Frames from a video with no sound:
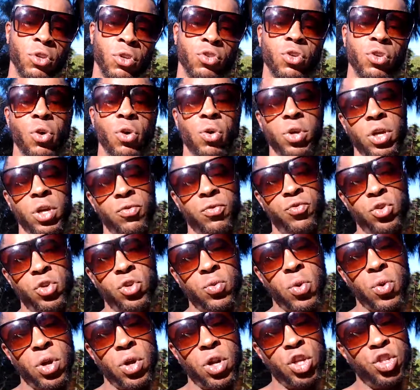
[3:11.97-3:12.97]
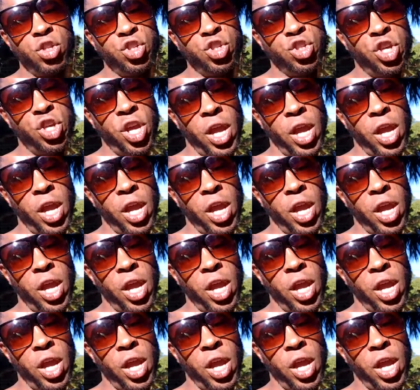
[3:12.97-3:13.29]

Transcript: So if you want to